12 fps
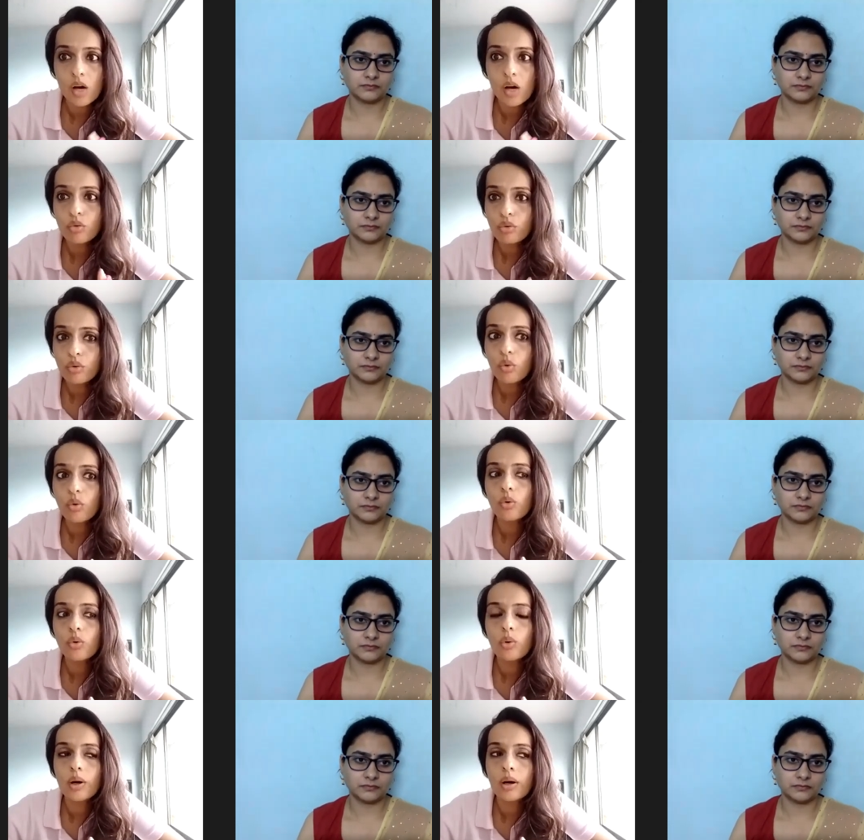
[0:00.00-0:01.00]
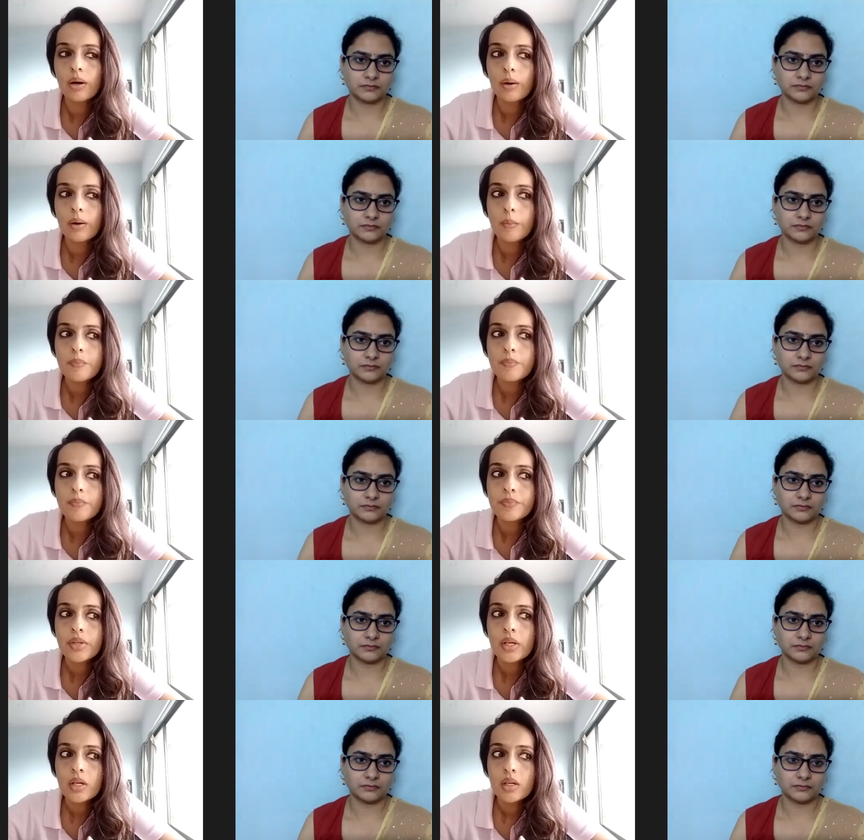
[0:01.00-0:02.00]
Speaker 1: now no um,
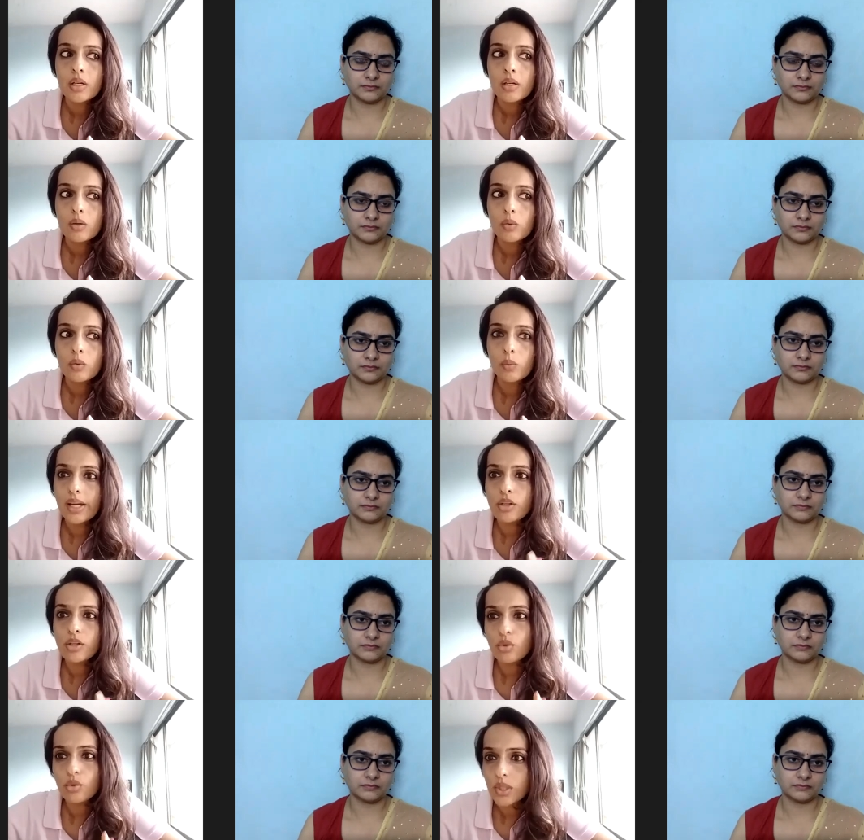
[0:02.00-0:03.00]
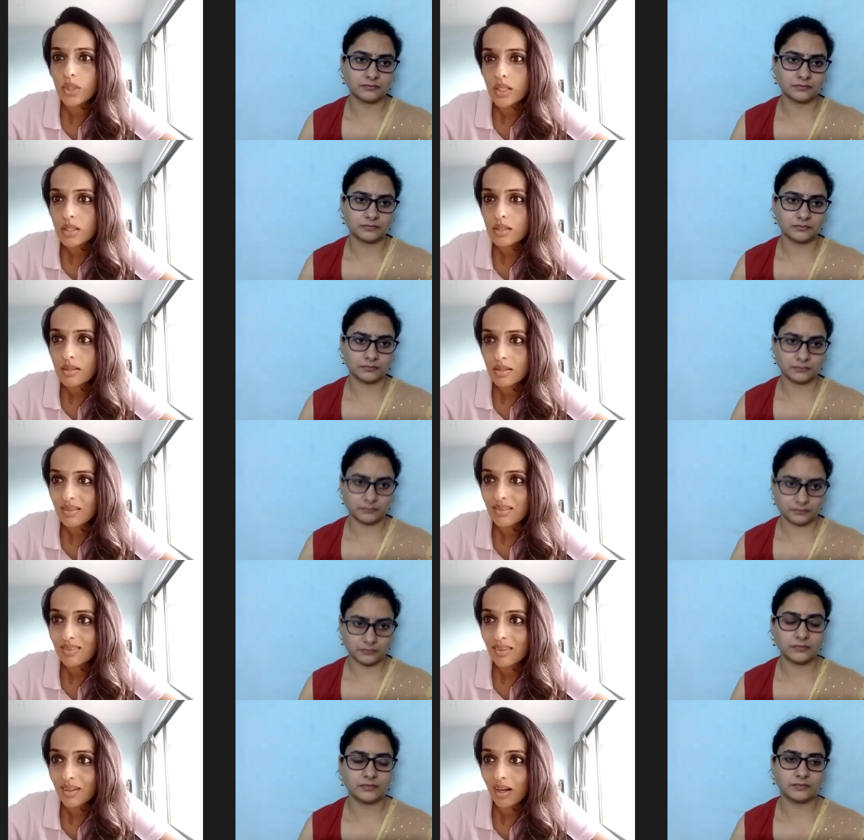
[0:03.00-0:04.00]
way to do this
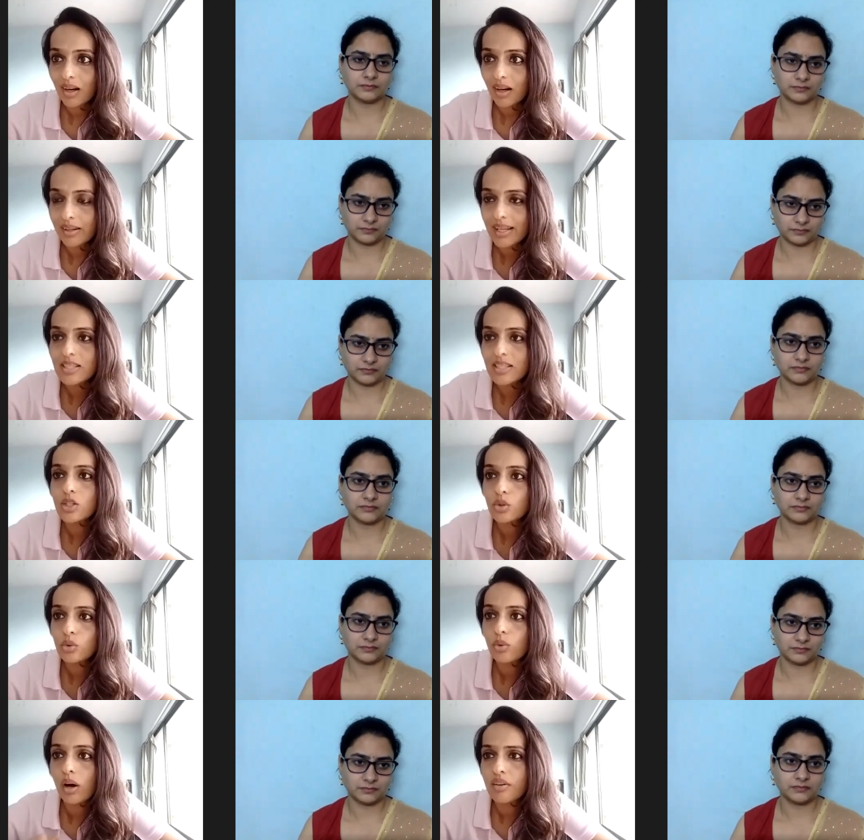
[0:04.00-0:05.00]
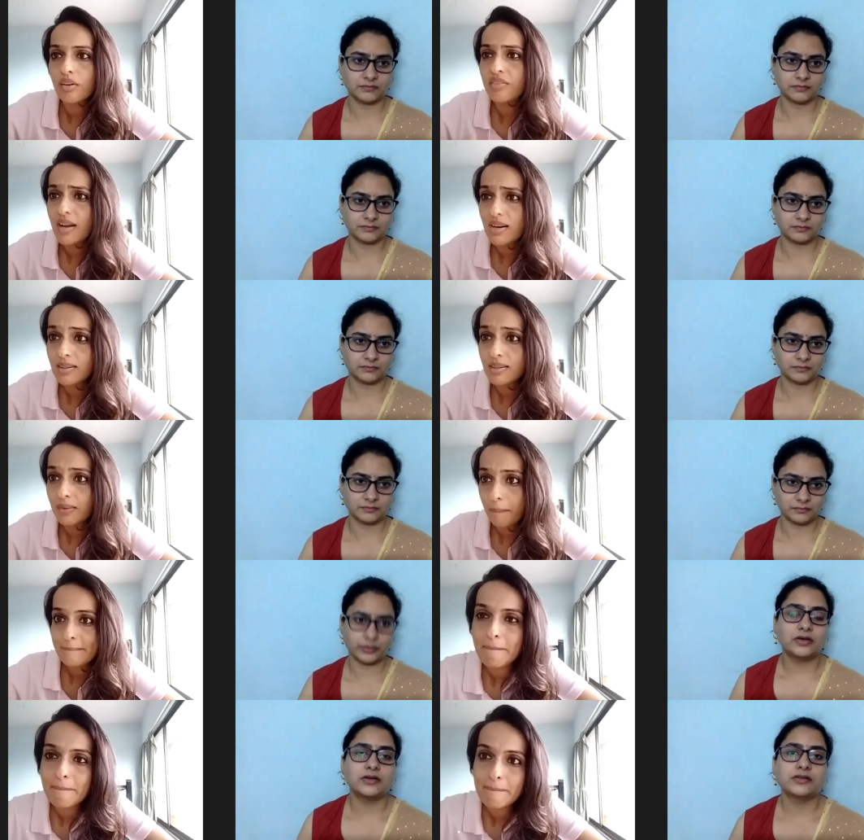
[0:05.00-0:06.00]
unless you are a vet.
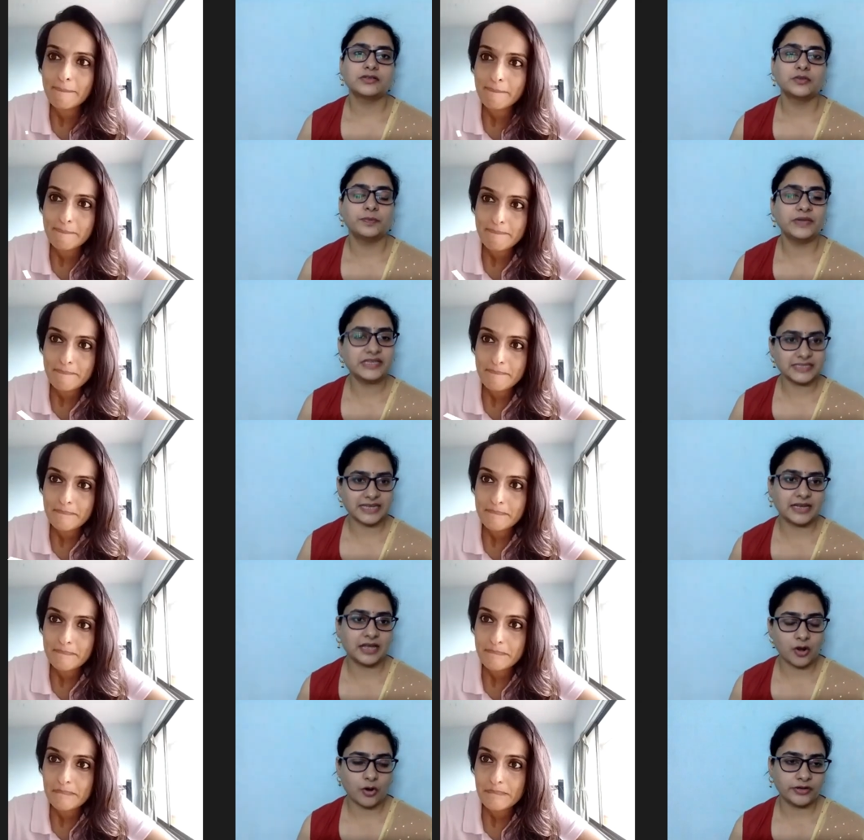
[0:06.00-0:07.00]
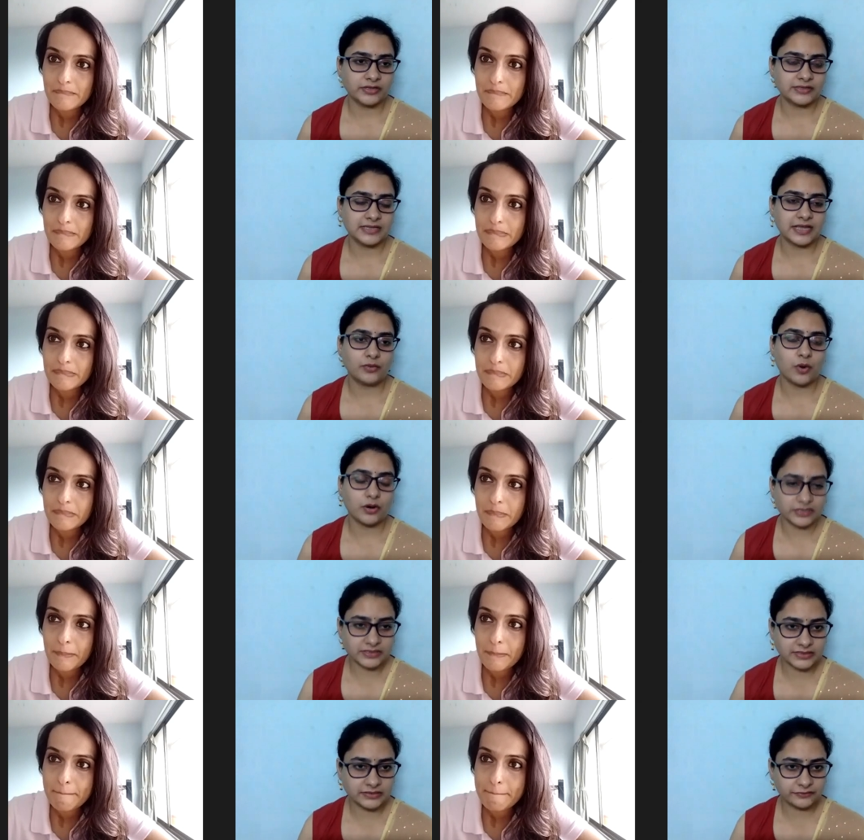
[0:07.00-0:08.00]
Speaker 2: Uh, so please tell our audience like what
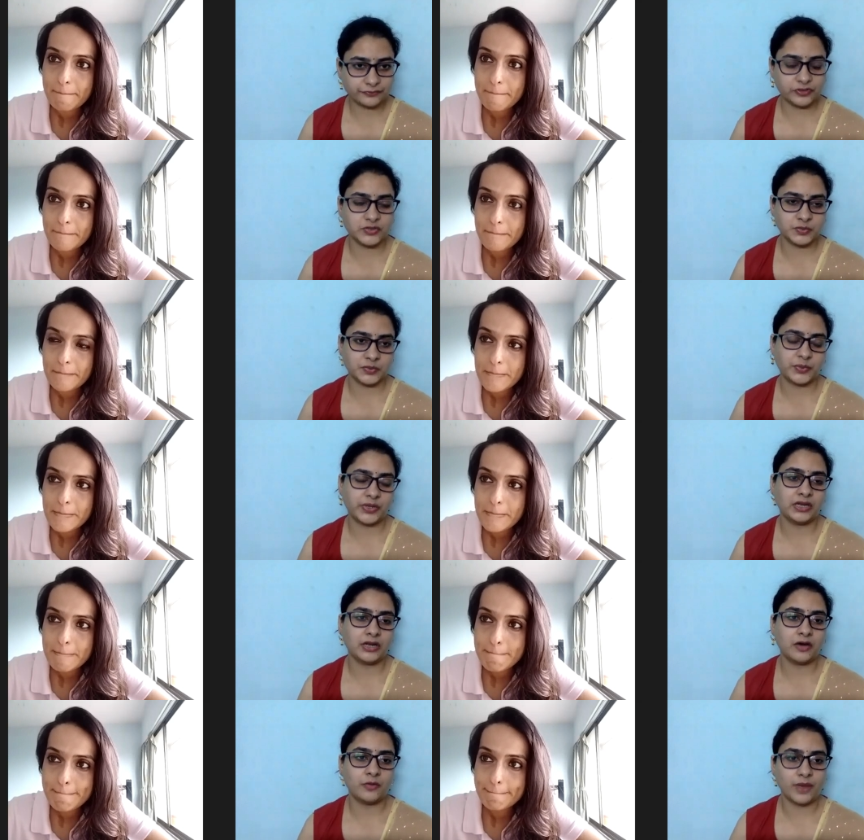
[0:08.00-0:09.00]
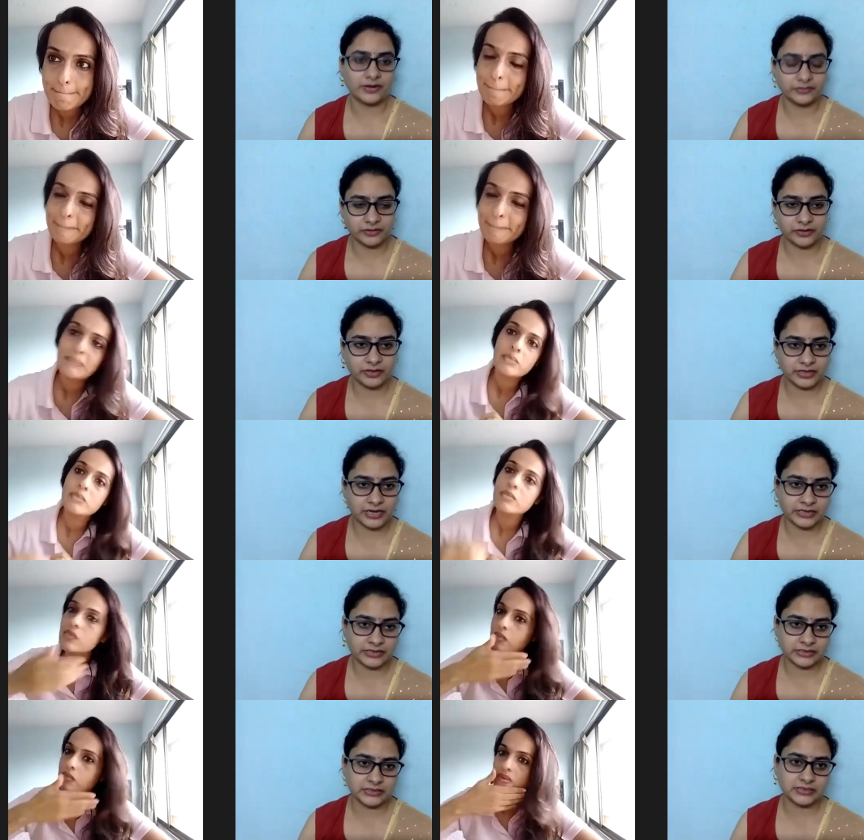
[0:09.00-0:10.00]
is the difference between a veterinary
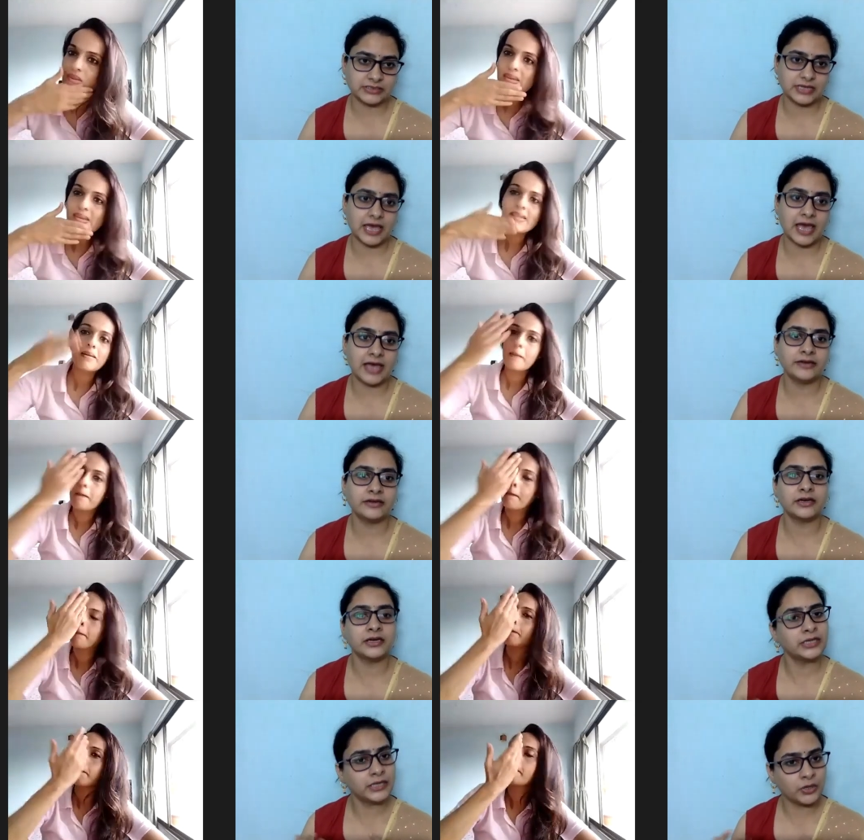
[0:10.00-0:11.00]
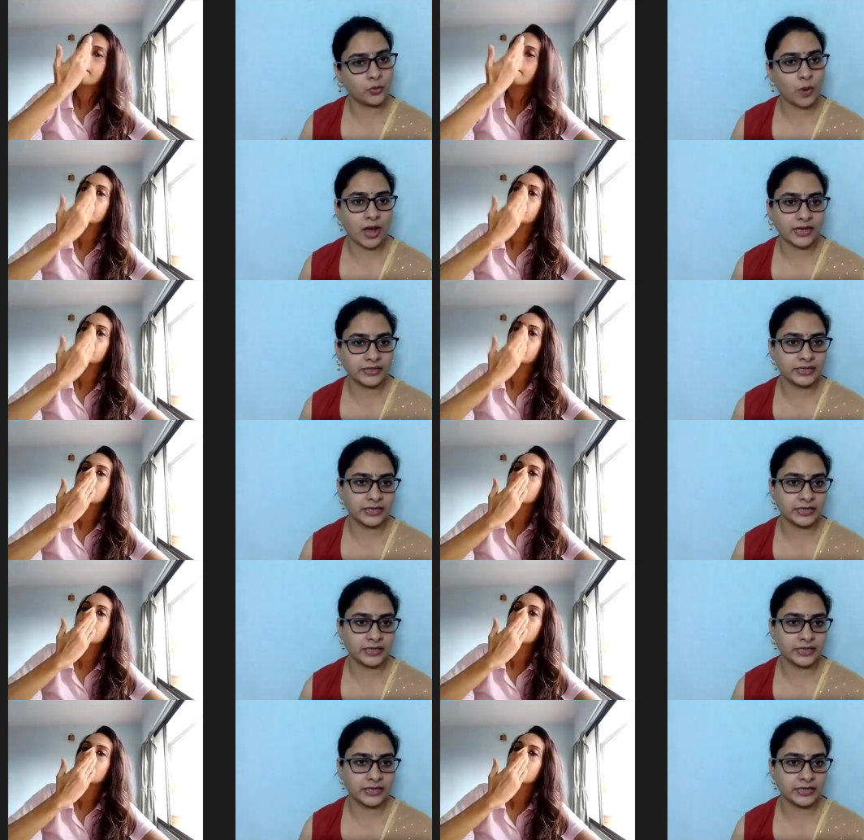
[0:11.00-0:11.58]
dentist and an equine